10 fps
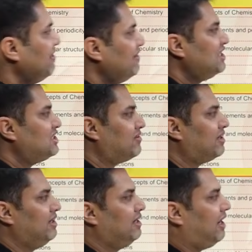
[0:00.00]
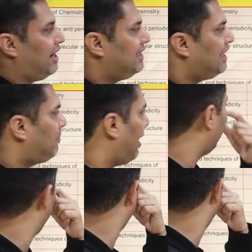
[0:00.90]
in evening shift. Again, the
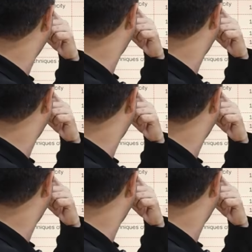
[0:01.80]
remarkable change